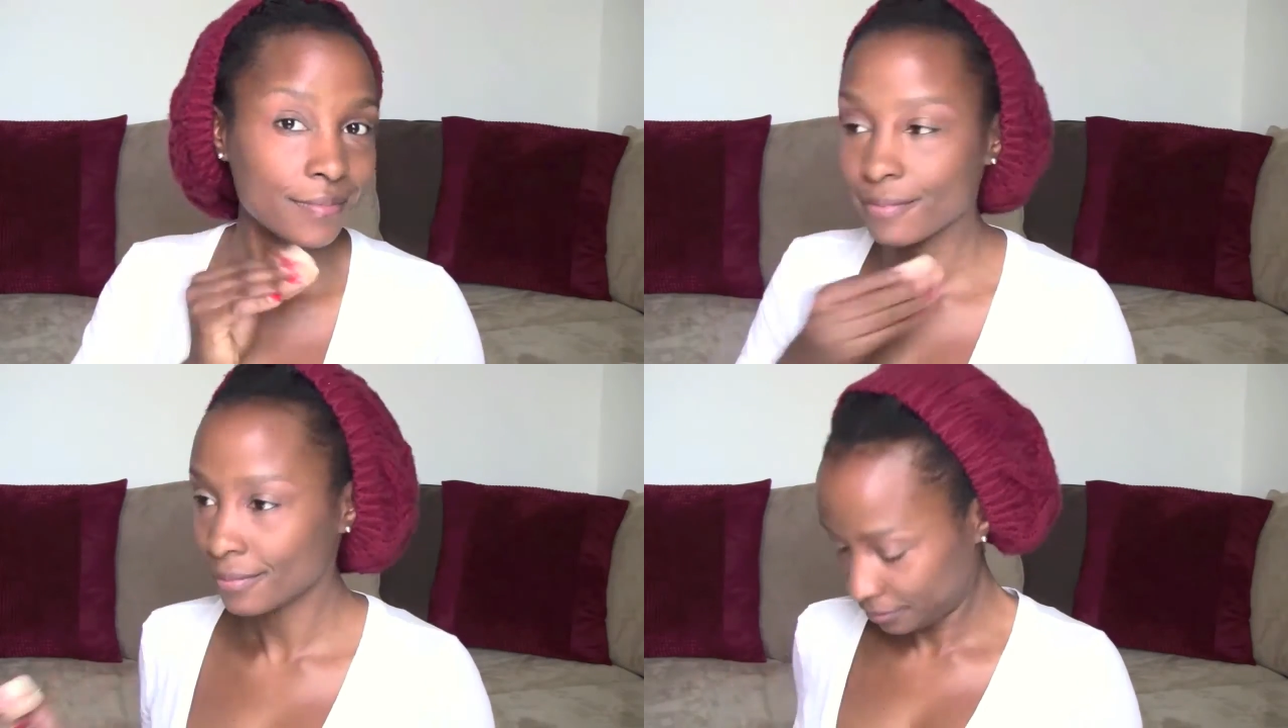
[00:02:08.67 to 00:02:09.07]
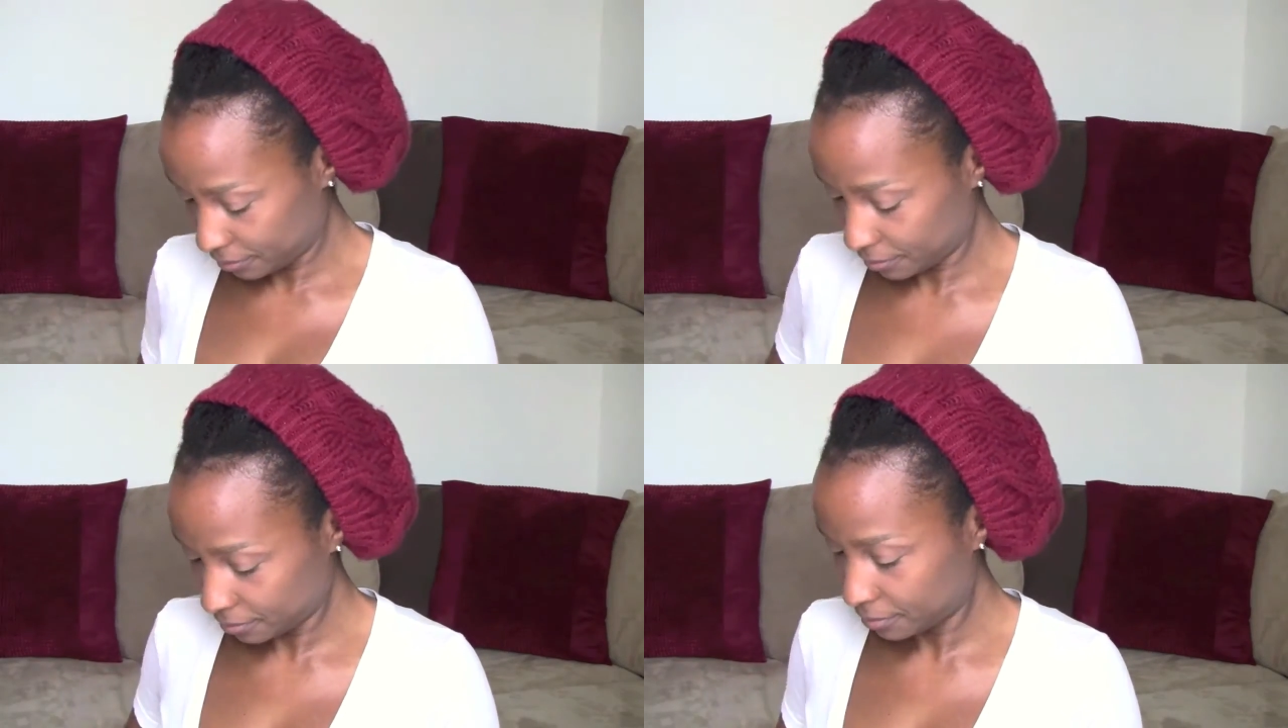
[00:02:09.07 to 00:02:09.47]
I don't
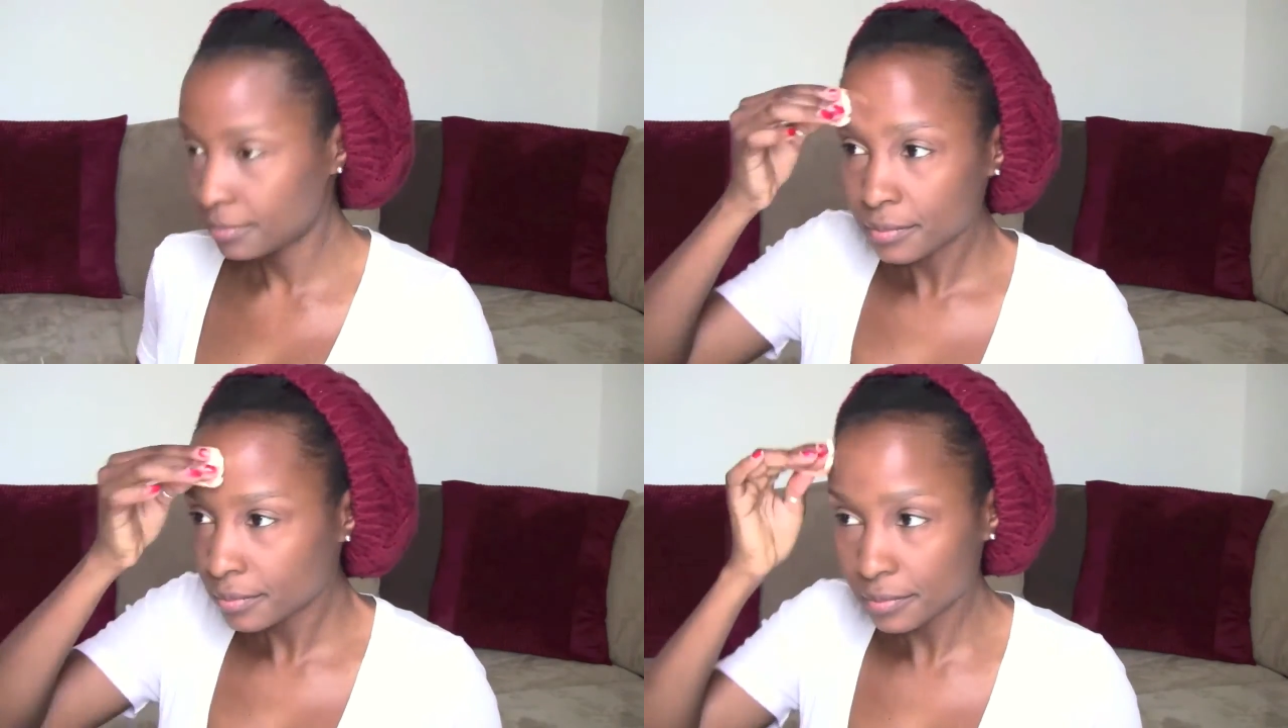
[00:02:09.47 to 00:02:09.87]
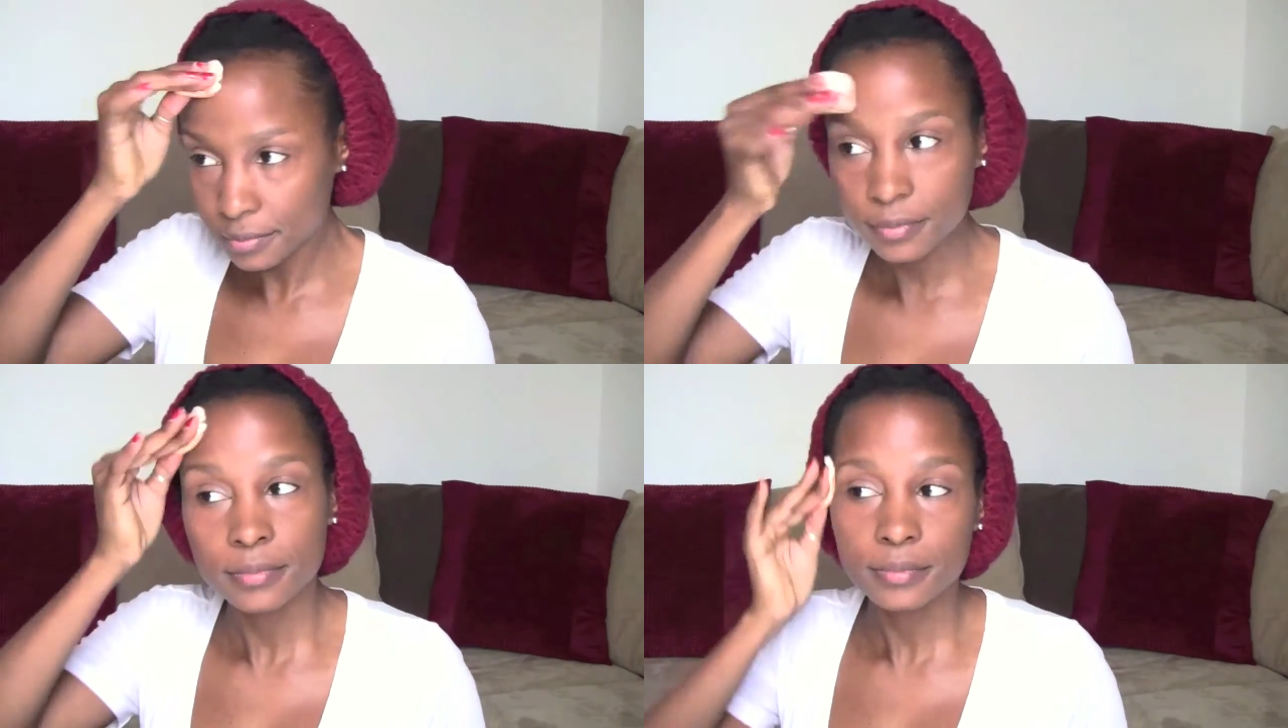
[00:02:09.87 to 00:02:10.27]
know, but I
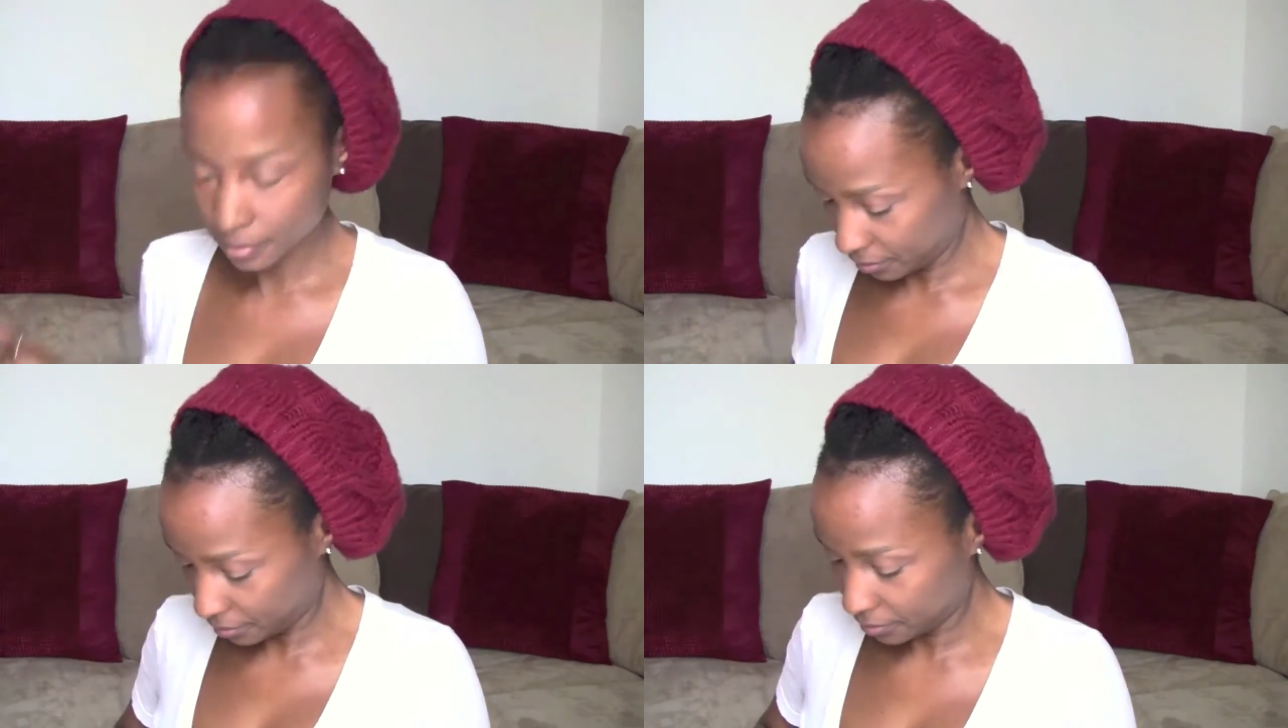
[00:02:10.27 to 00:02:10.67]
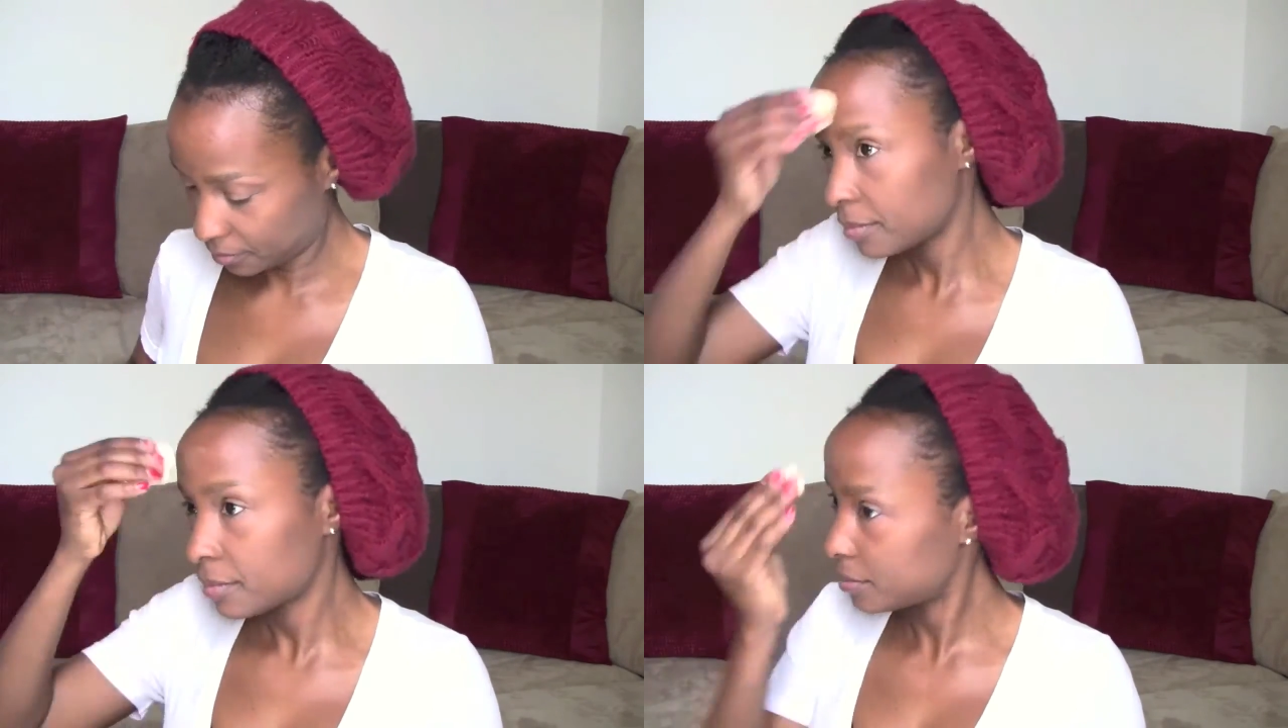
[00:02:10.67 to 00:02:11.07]
like what I did
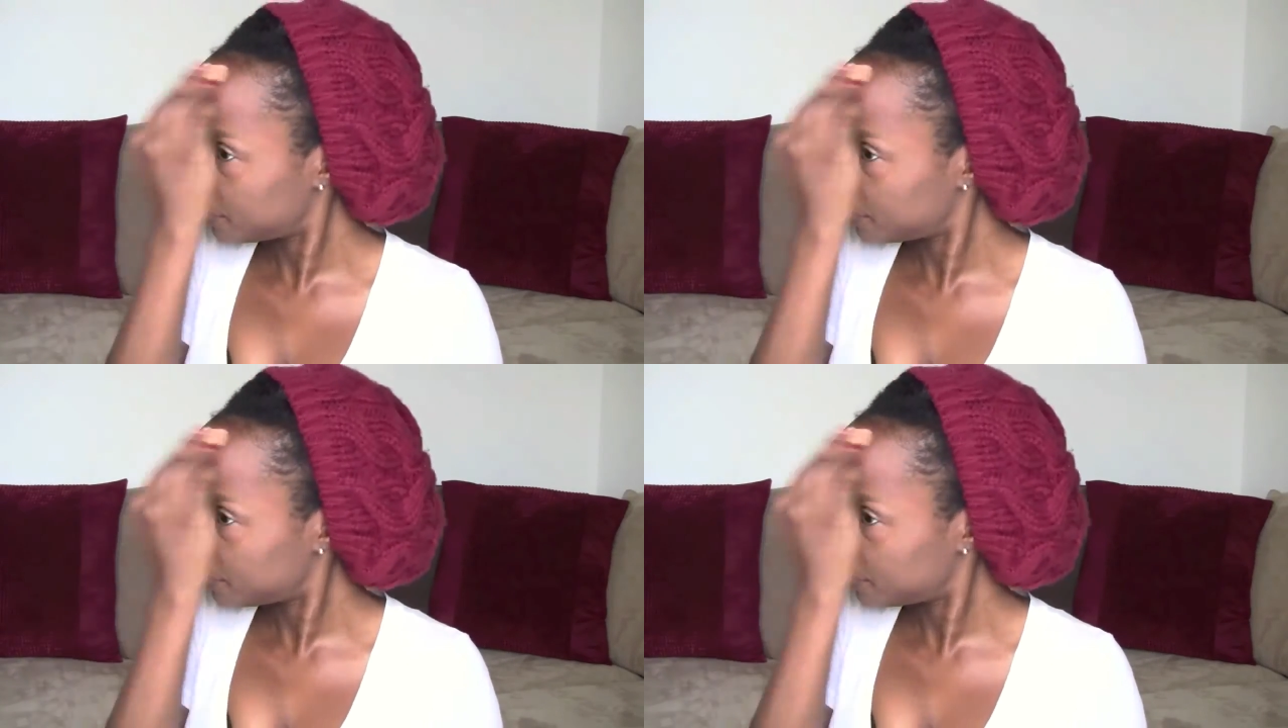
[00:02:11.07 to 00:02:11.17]
here,